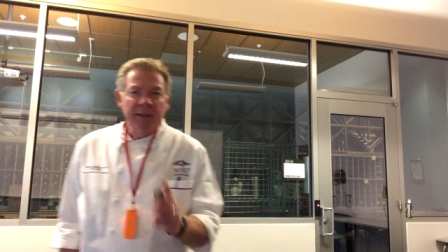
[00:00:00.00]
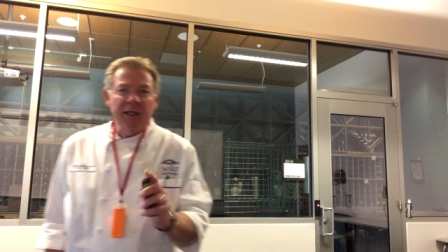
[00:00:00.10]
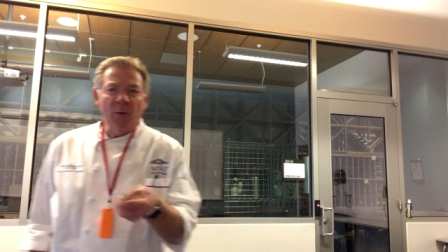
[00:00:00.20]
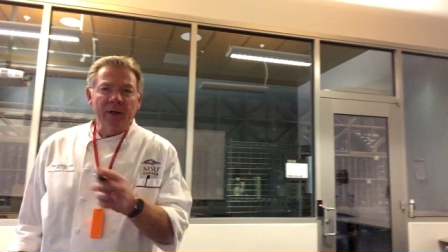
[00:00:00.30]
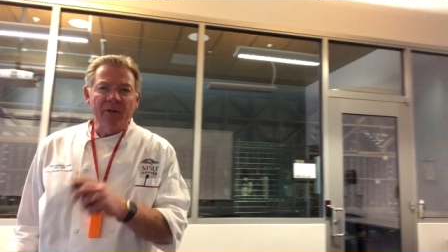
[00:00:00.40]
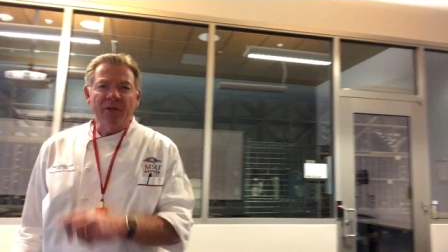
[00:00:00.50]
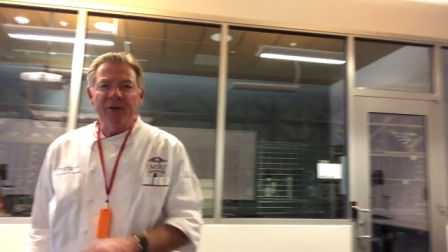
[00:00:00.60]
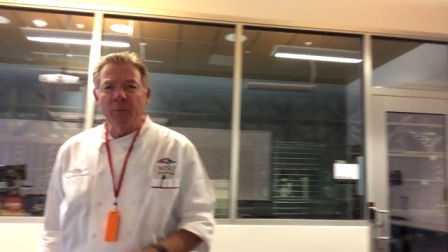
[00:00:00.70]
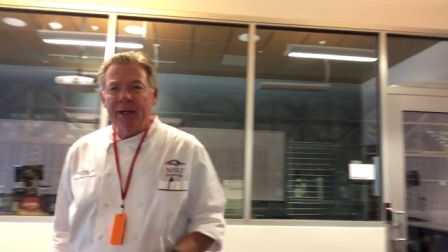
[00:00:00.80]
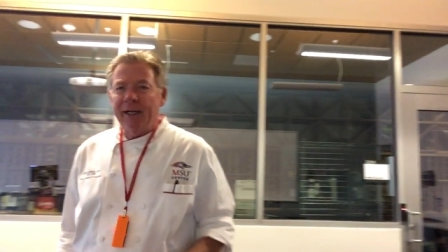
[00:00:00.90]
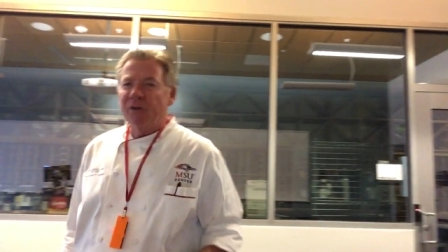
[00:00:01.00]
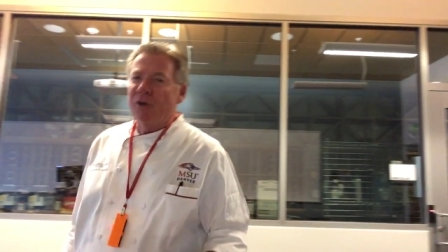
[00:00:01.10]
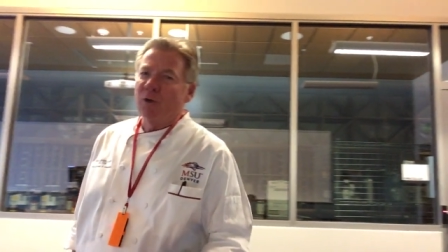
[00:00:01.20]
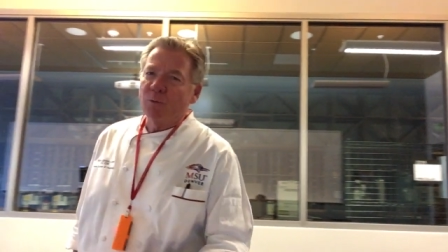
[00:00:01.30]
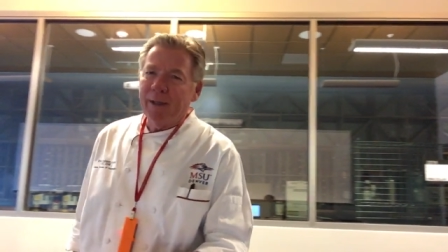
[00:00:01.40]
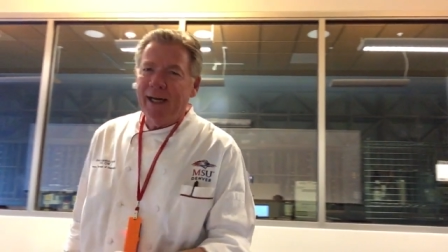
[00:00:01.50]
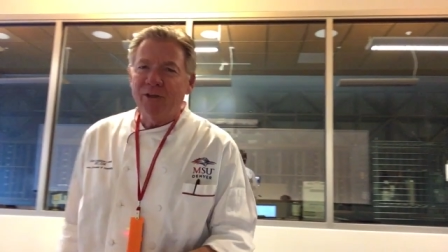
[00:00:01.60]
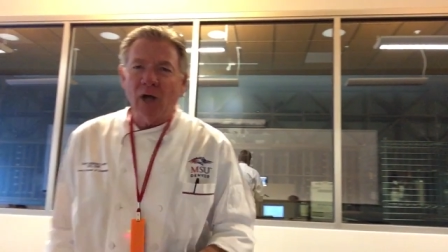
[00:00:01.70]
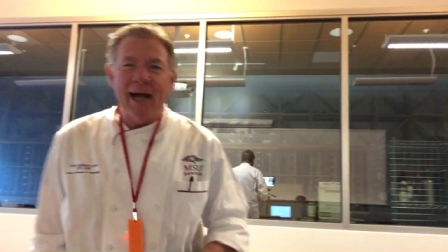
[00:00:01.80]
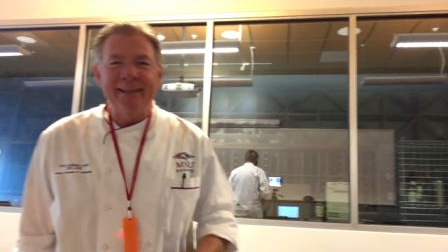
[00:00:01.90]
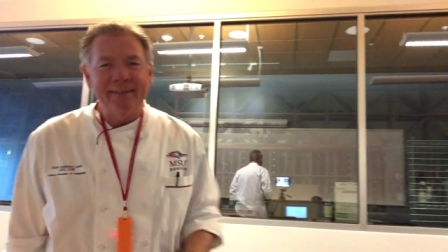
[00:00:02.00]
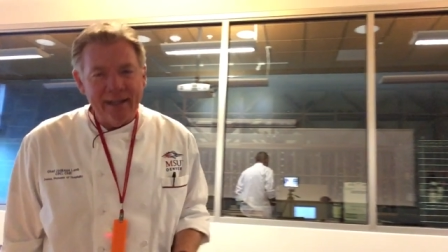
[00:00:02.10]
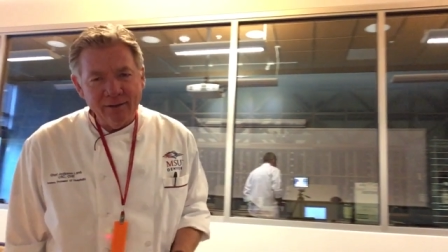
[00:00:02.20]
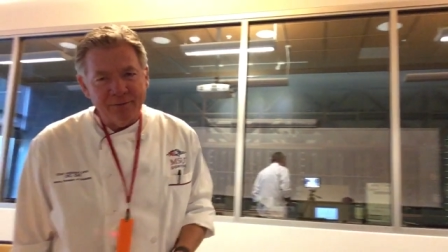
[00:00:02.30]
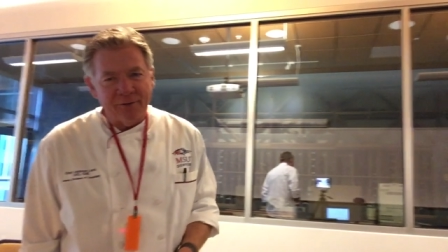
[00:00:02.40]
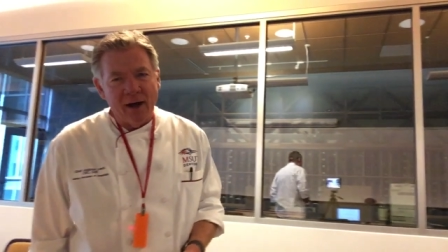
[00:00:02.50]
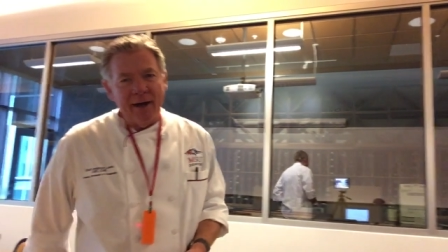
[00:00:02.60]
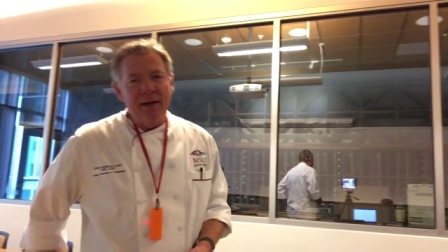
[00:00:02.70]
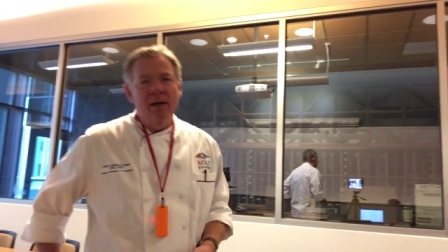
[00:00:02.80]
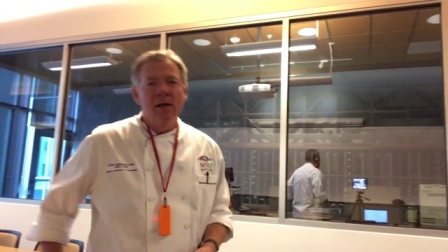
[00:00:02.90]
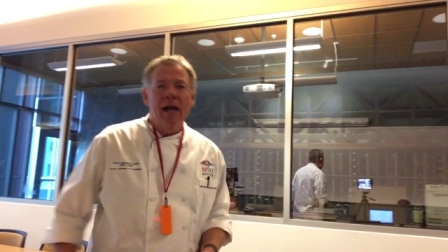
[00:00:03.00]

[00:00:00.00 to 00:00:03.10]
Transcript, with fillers: You know, another thing we need to do is we need to identify